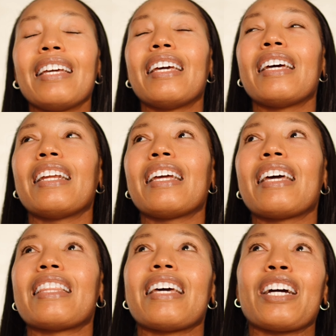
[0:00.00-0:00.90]
getting
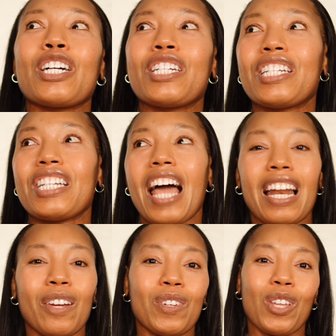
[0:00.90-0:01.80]
in there and
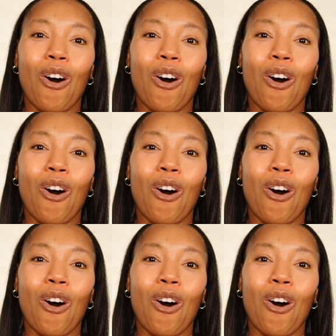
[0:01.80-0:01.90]
chatting with